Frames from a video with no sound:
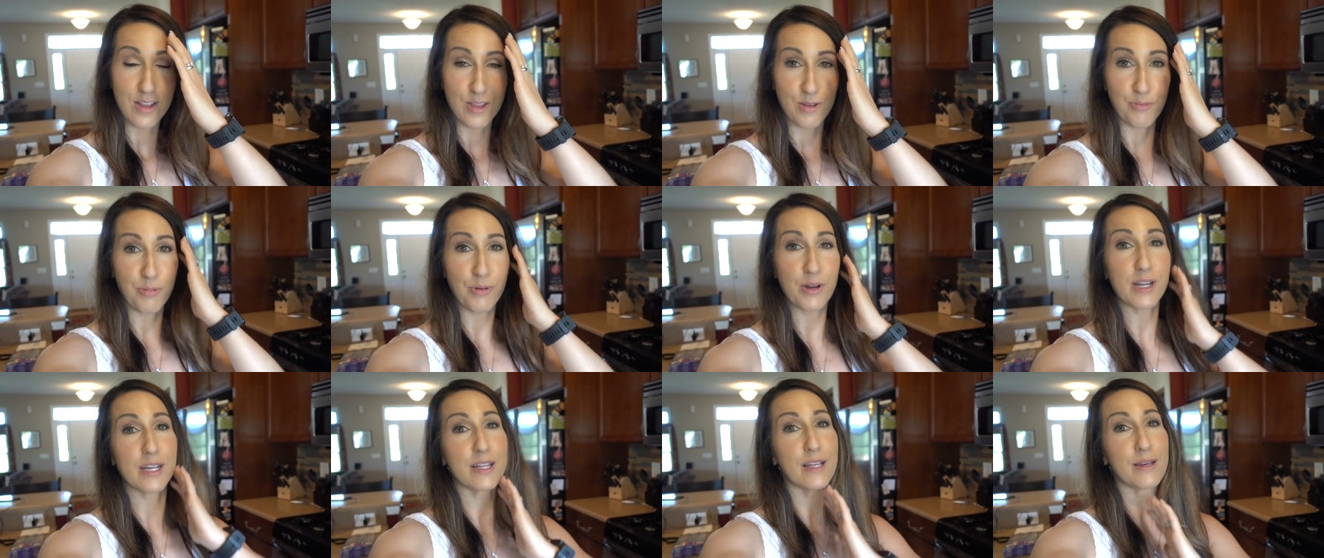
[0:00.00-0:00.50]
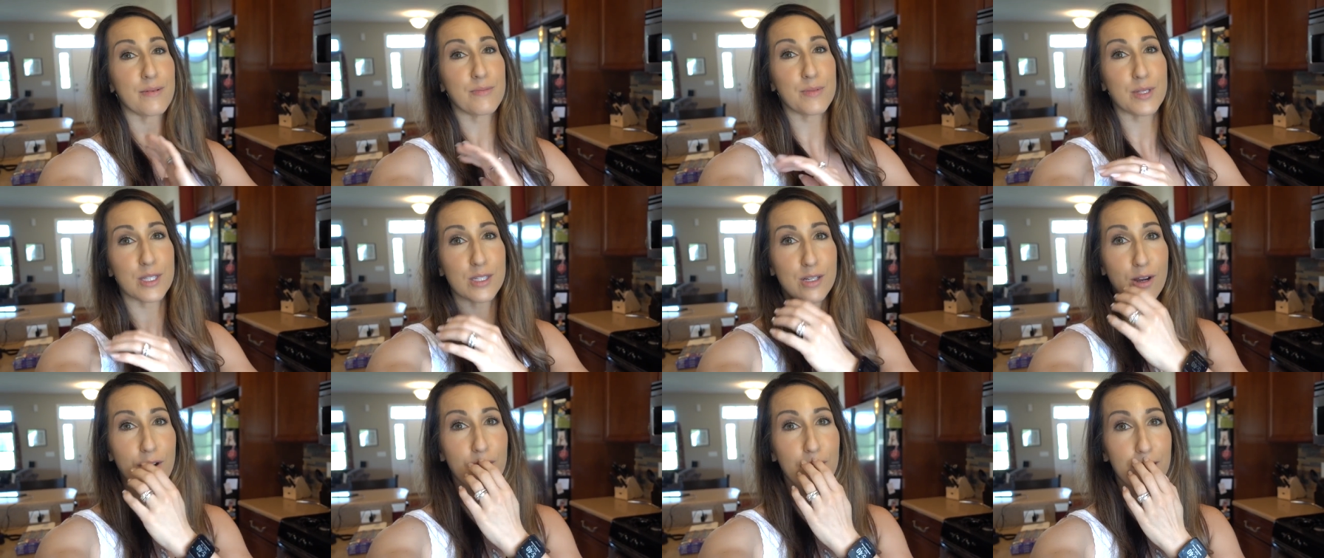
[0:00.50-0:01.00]
The prelims
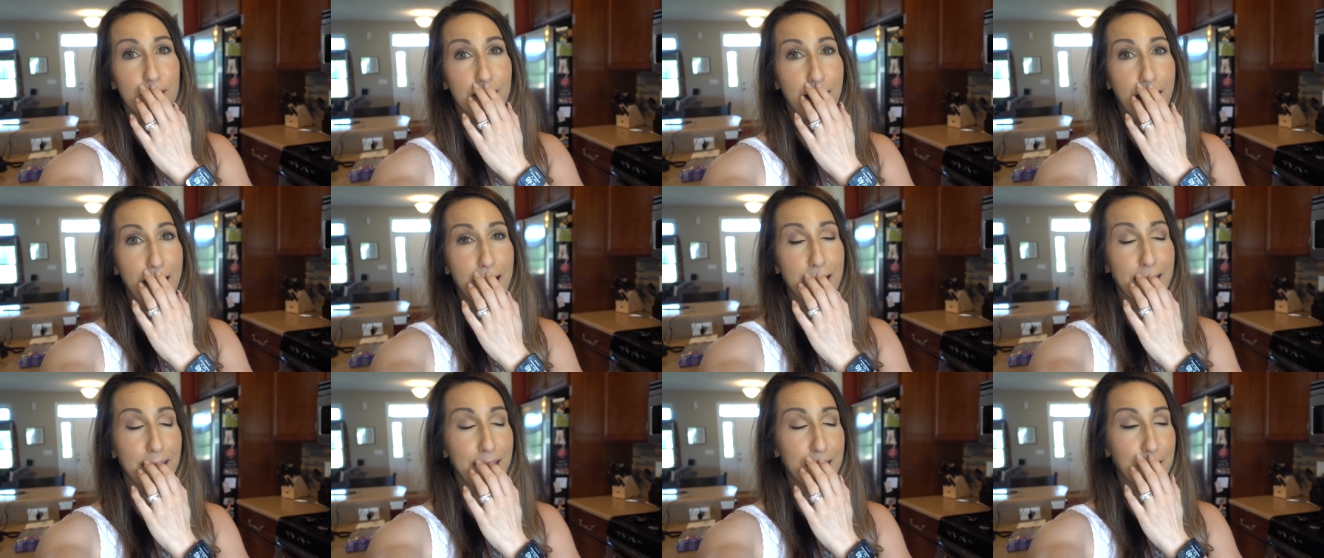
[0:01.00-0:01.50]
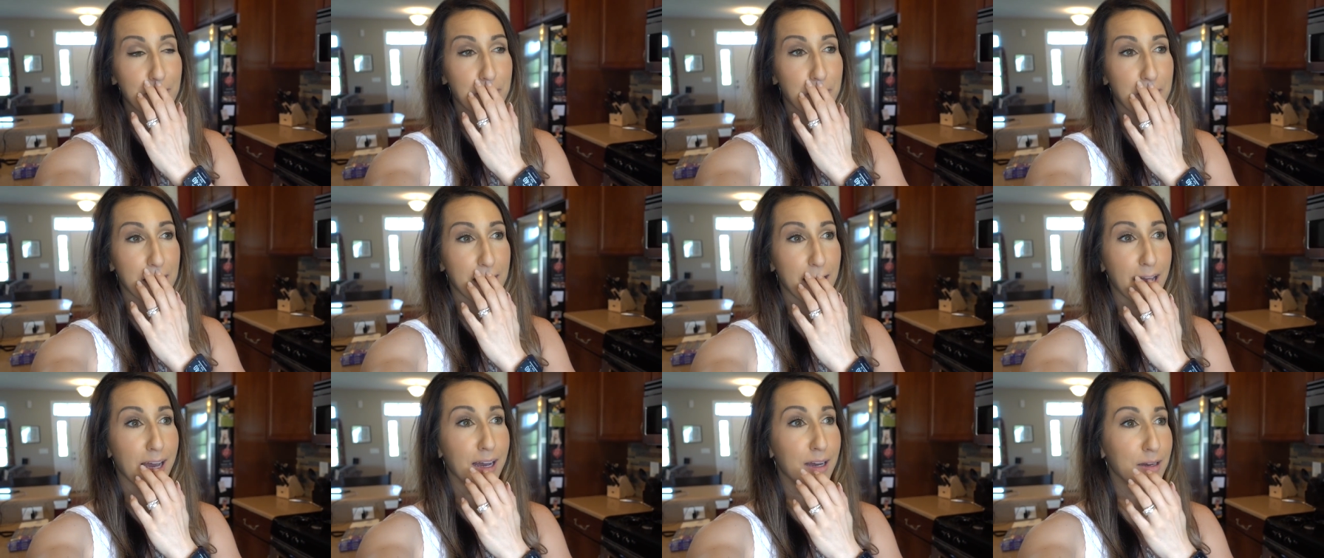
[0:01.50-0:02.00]
started at 8
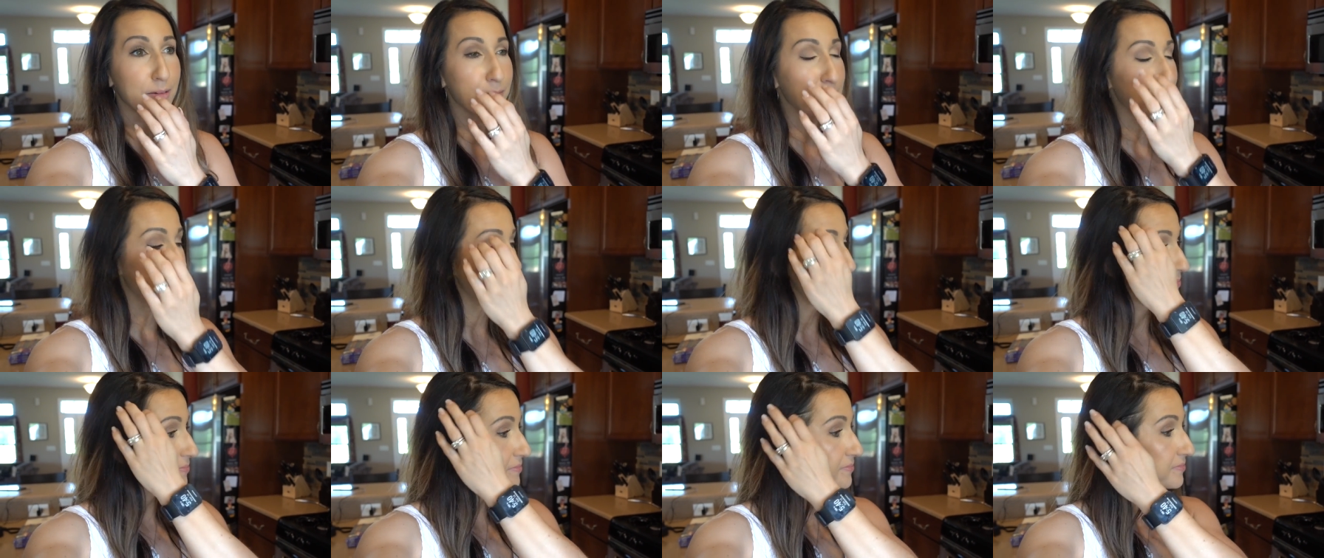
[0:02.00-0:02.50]
p.m.